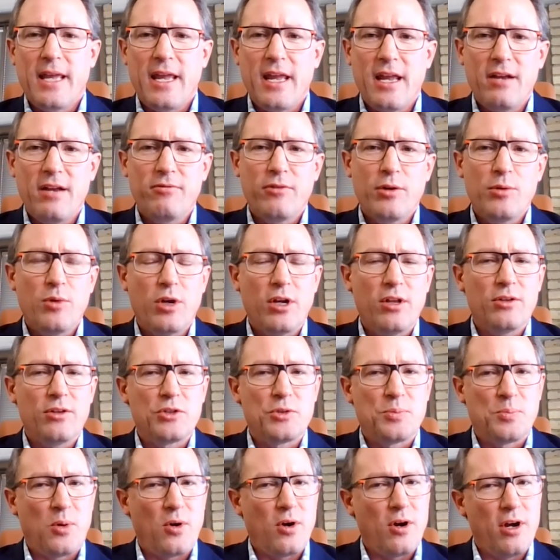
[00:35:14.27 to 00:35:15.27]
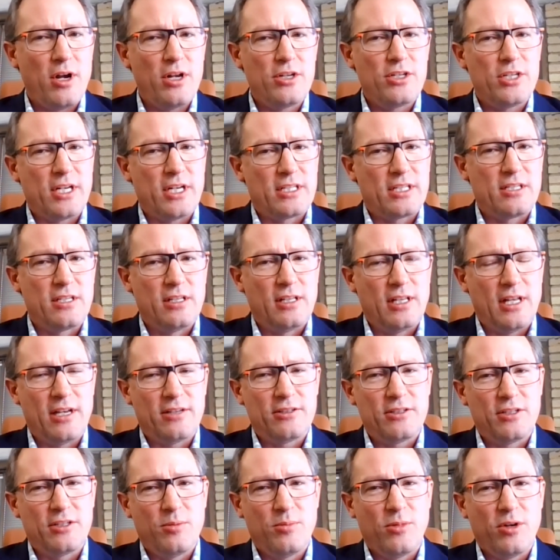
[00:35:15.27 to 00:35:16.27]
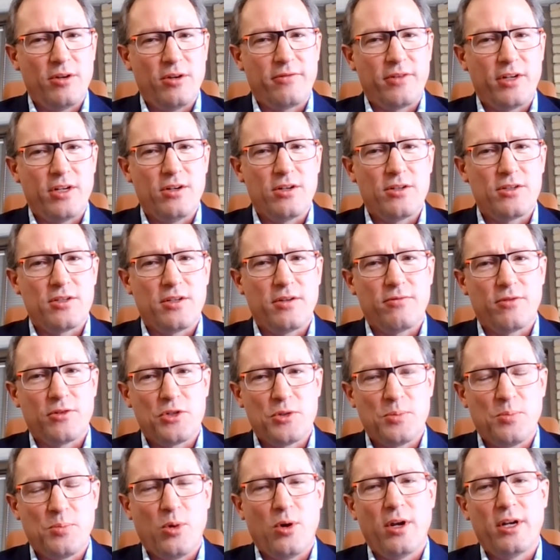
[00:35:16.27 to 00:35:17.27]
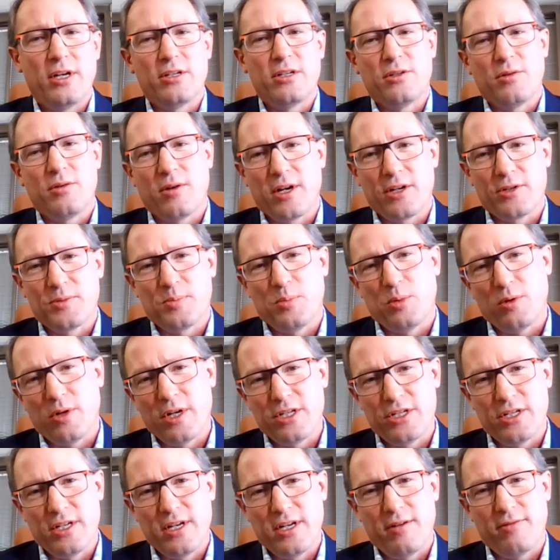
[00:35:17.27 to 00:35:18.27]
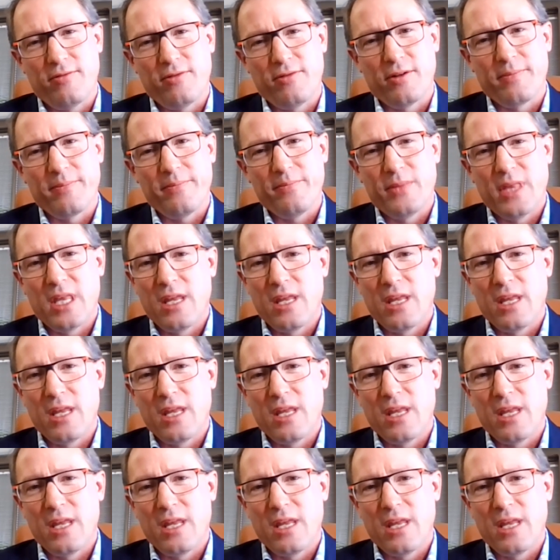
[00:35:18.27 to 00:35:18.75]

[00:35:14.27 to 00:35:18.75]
Every one of those projects in the last number of years have responded to our exploration effort.